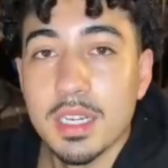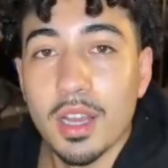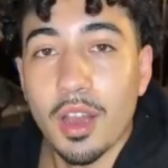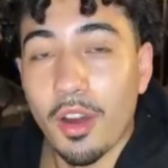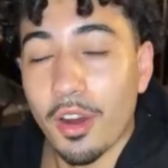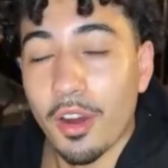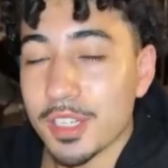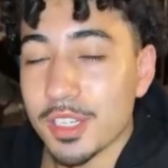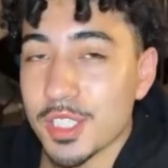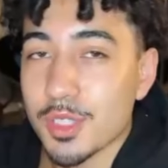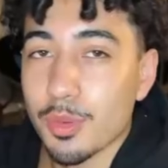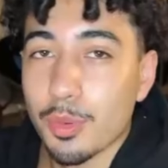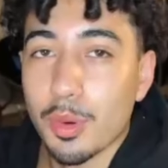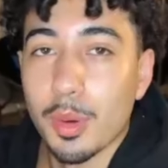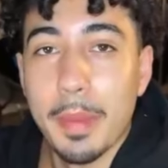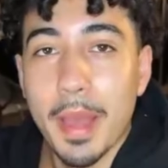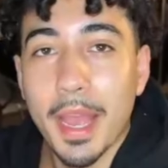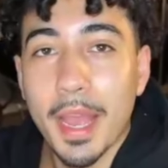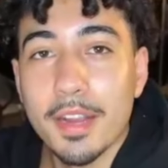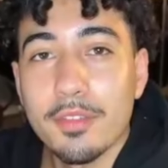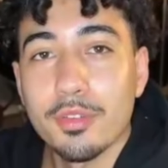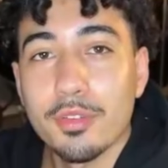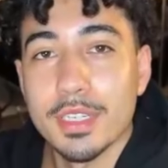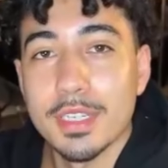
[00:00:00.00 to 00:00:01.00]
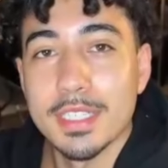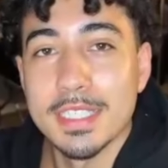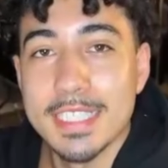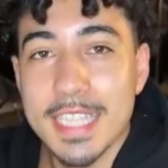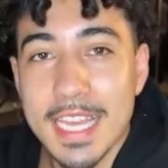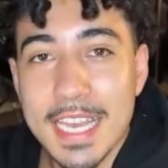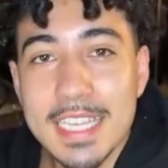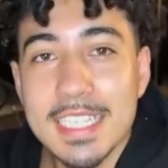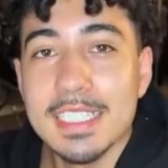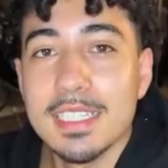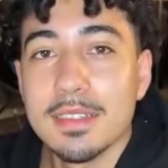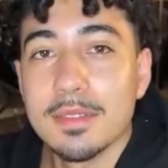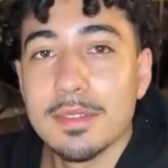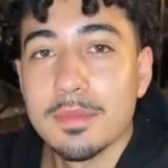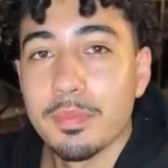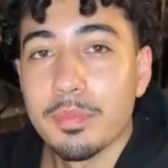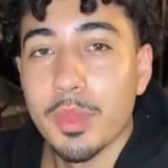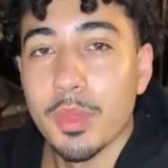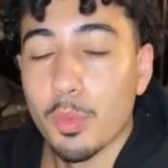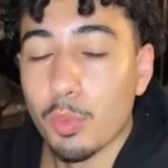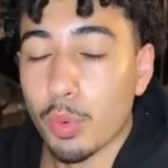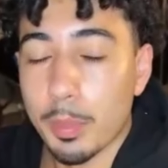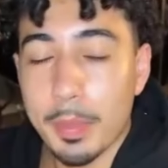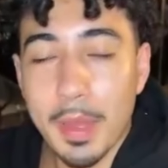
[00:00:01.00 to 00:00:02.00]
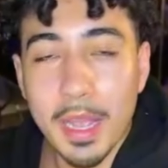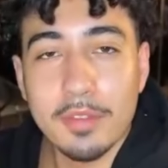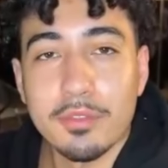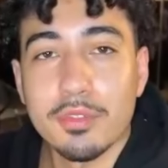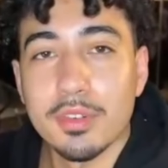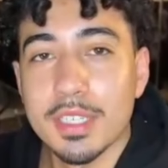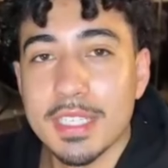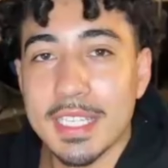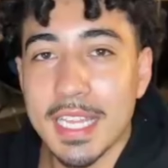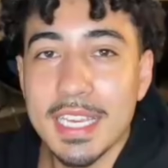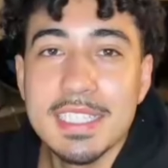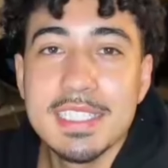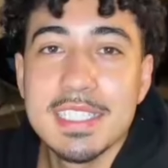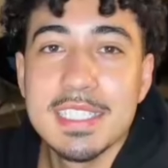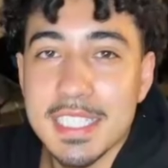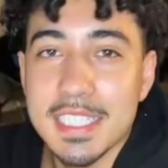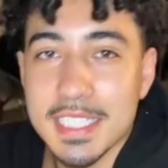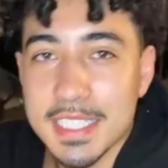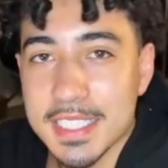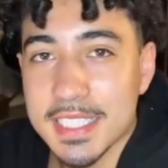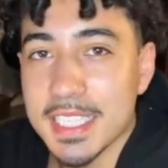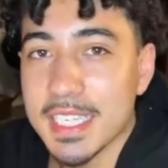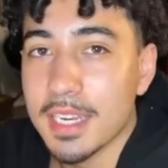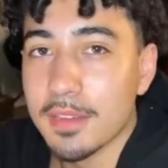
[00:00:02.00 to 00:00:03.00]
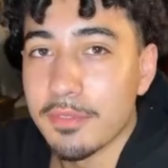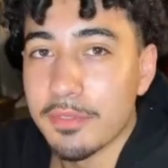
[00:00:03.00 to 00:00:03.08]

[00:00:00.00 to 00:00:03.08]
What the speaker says: All right, so we're back for day 16